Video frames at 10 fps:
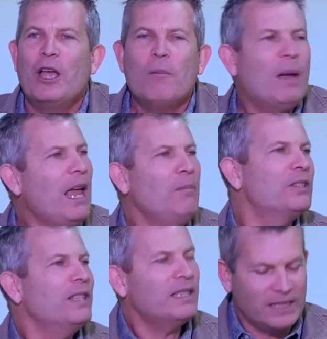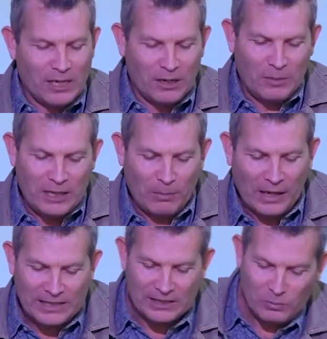Perhaps this is going to be the
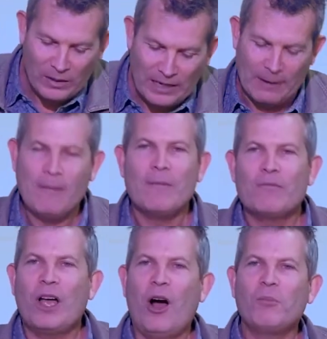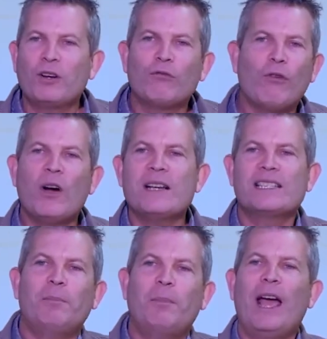place where I'm going to
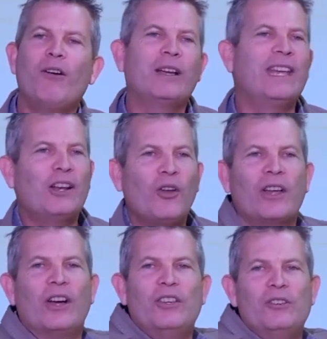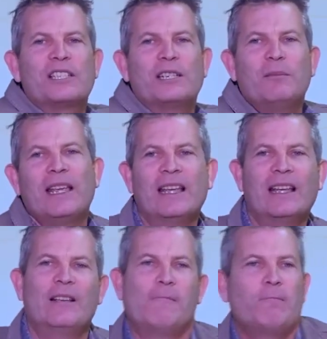rise to power again like I used to be
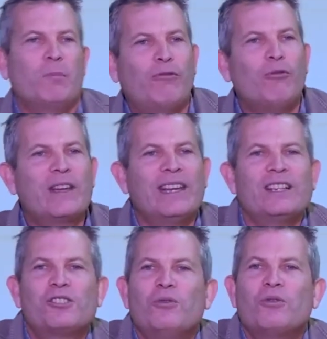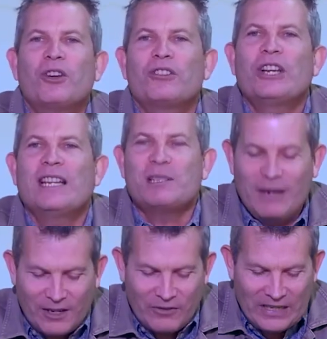before King Saul kind of chased
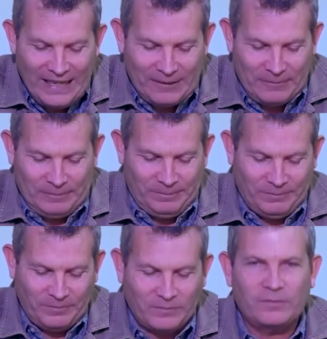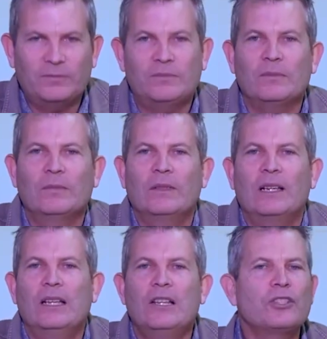me out of town.
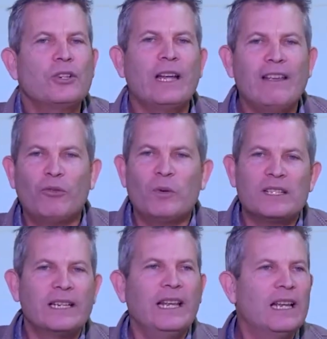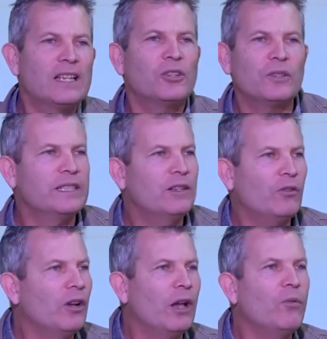So David once again asked God, he said,
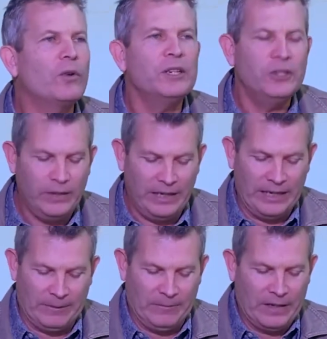okay, what do we do here?